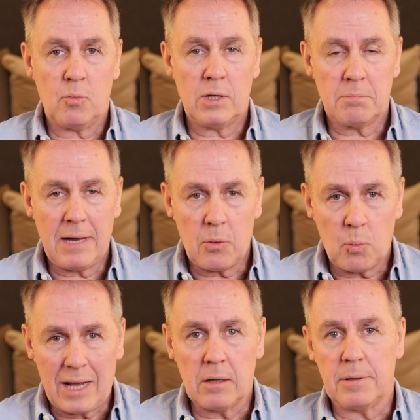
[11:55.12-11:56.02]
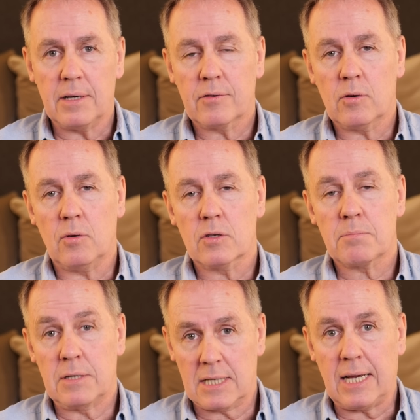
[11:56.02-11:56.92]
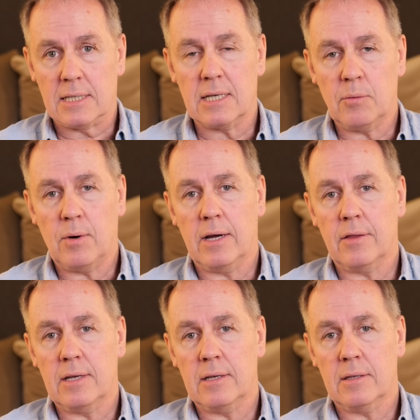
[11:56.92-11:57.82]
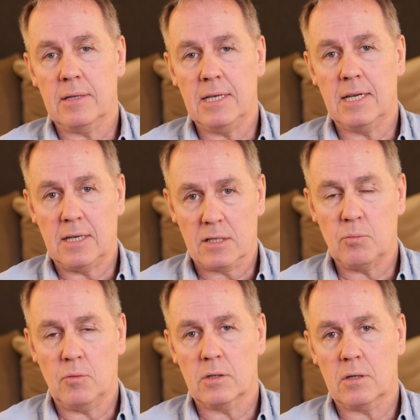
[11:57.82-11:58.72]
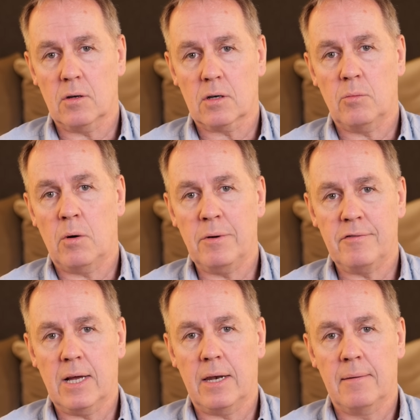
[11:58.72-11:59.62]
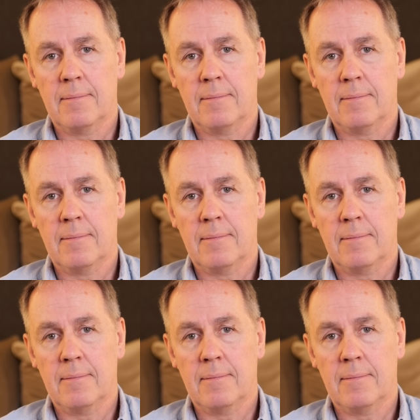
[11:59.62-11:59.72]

which may well be, of course, precisely why the media doesn't want to look at what we've done.